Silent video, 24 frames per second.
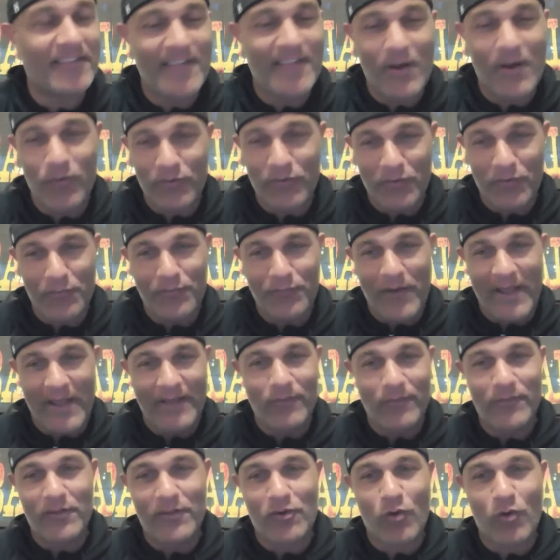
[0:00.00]
That was a fight
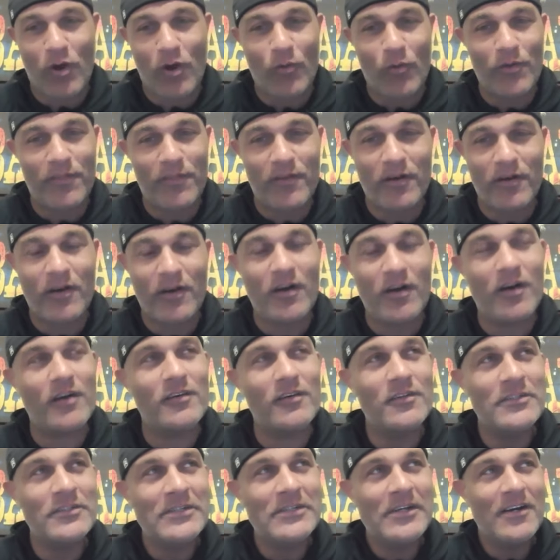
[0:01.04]
with a with a. Uh,
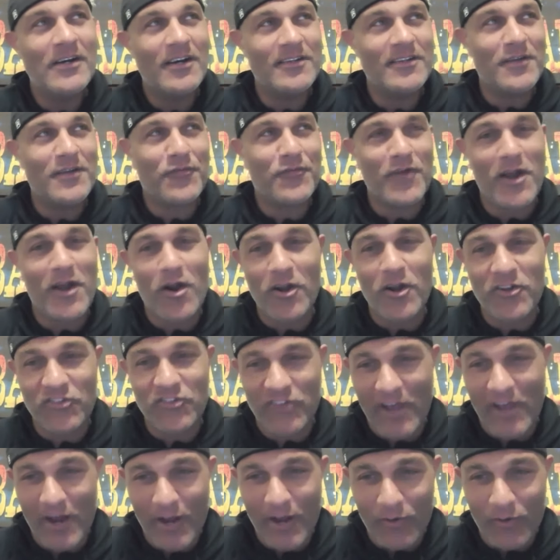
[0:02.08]
A different area scout.